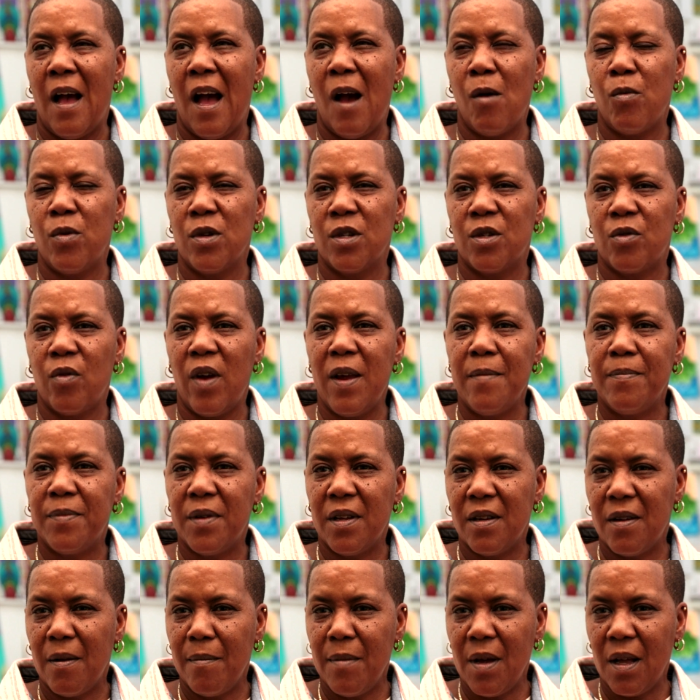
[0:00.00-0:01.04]
I was
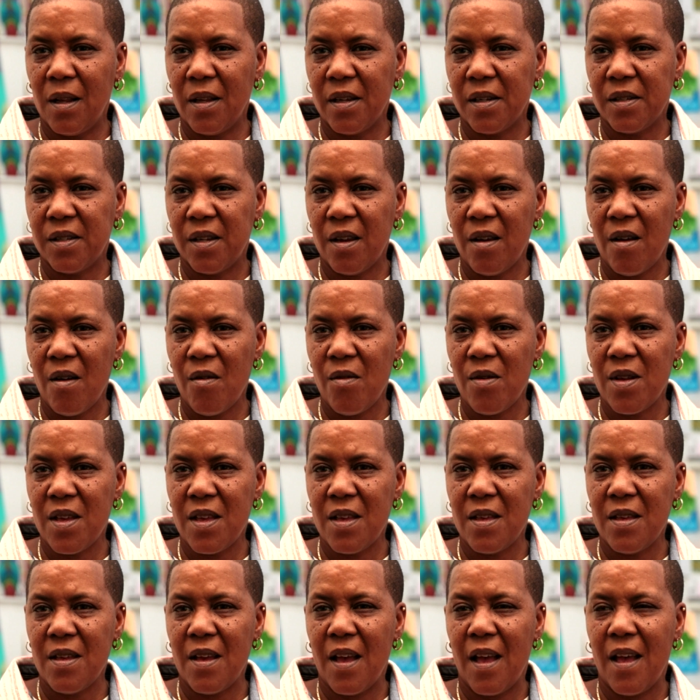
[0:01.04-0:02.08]
raped in the
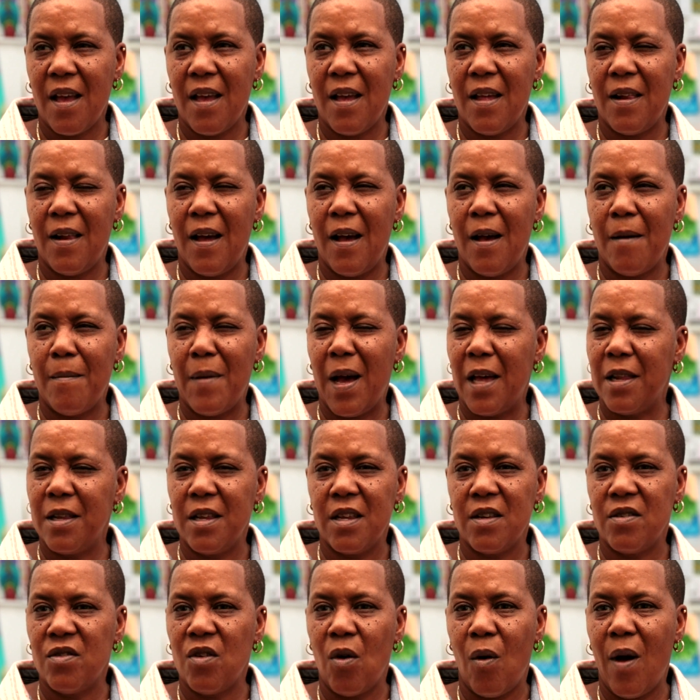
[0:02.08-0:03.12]
military, and I
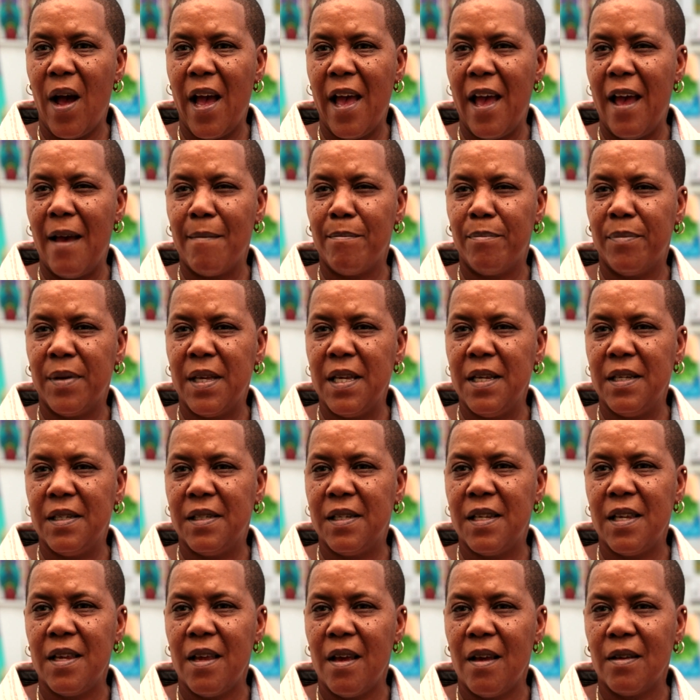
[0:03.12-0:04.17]
didn't know I had
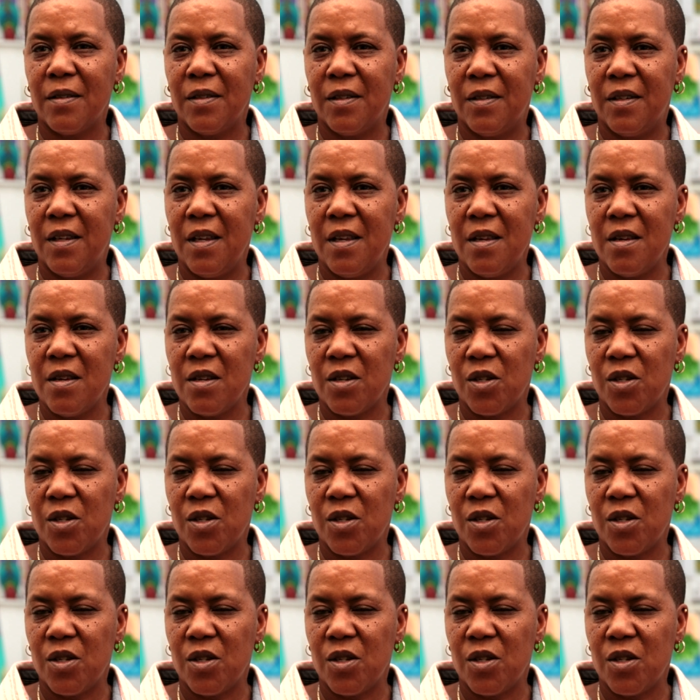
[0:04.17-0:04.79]
PTSD